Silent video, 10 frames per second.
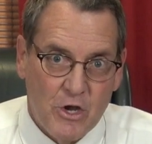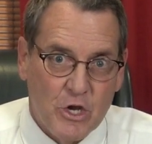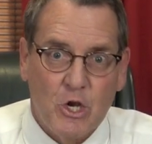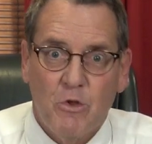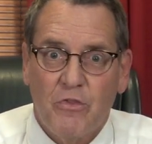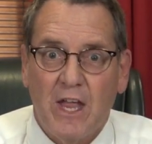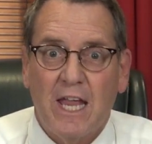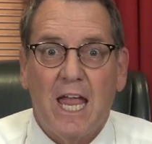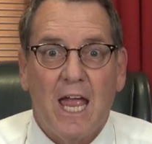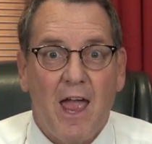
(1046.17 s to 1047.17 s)
Do you
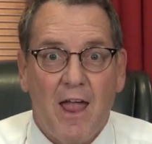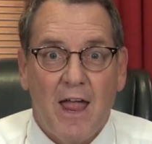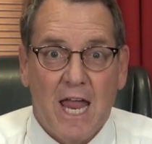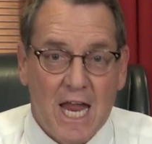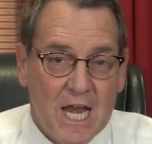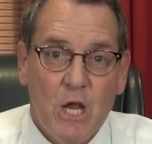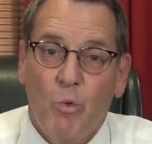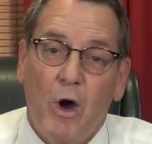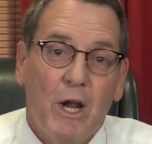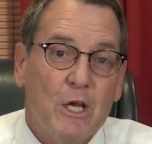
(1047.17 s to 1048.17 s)
think
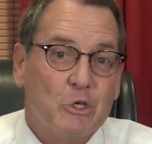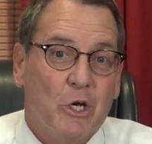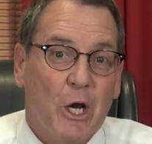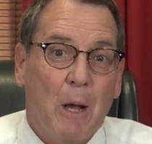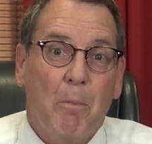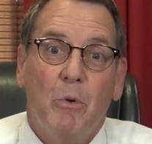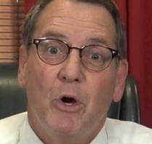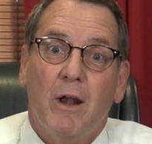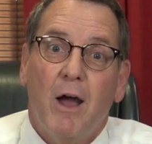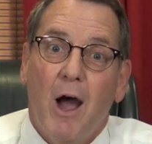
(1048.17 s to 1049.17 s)
anyone is going to
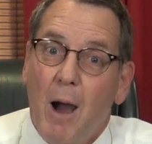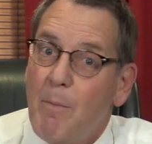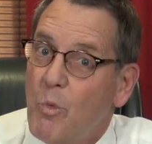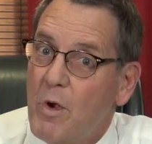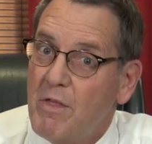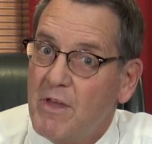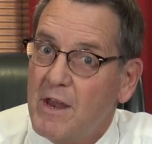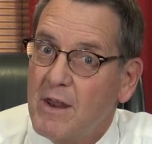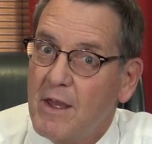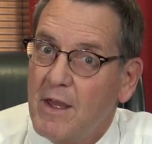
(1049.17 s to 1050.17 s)
put up with
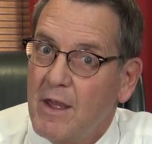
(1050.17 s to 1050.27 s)
it?